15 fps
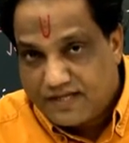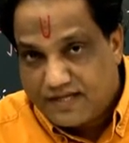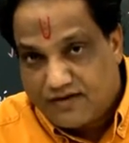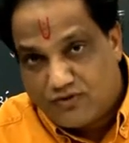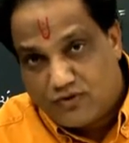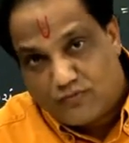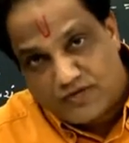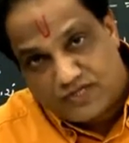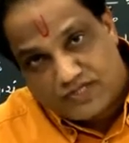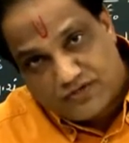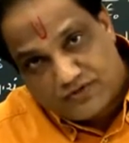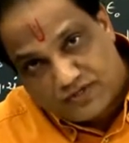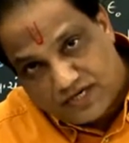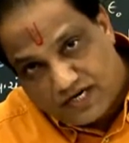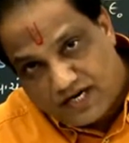Now you must
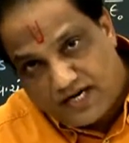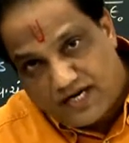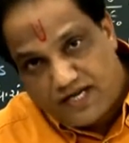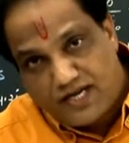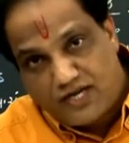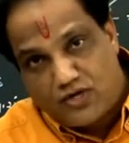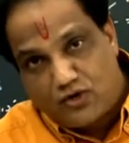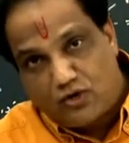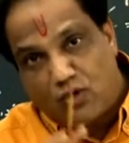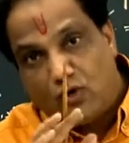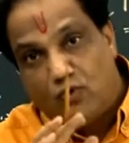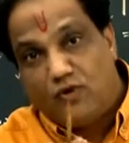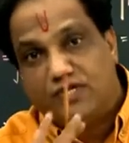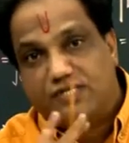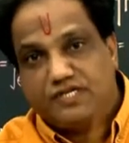have studied in your
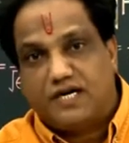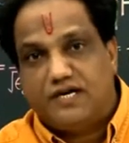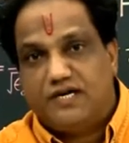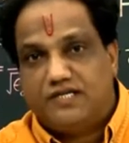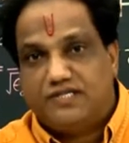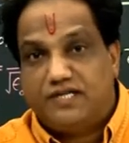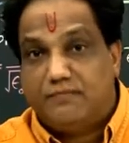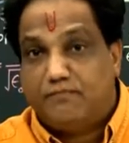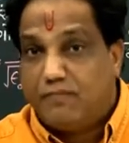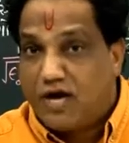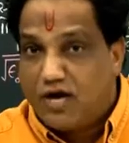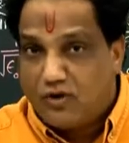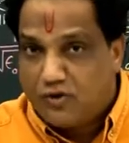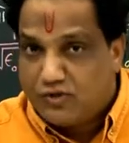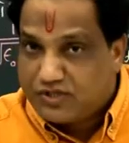lower standards in
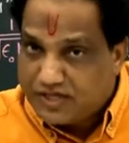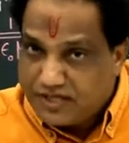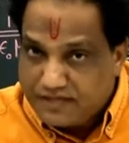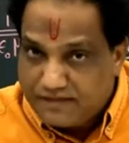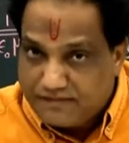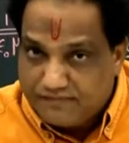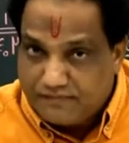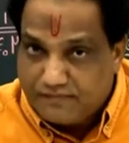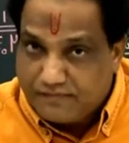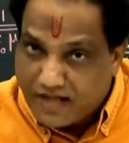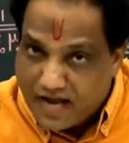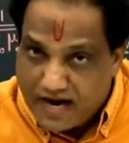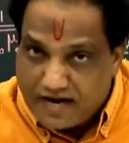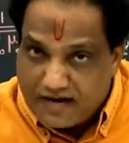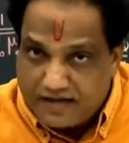biology
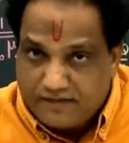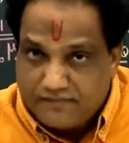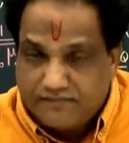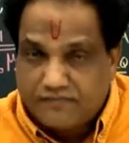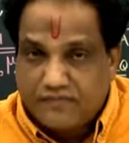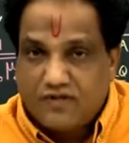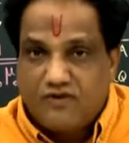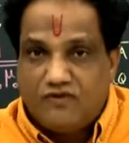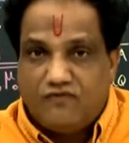that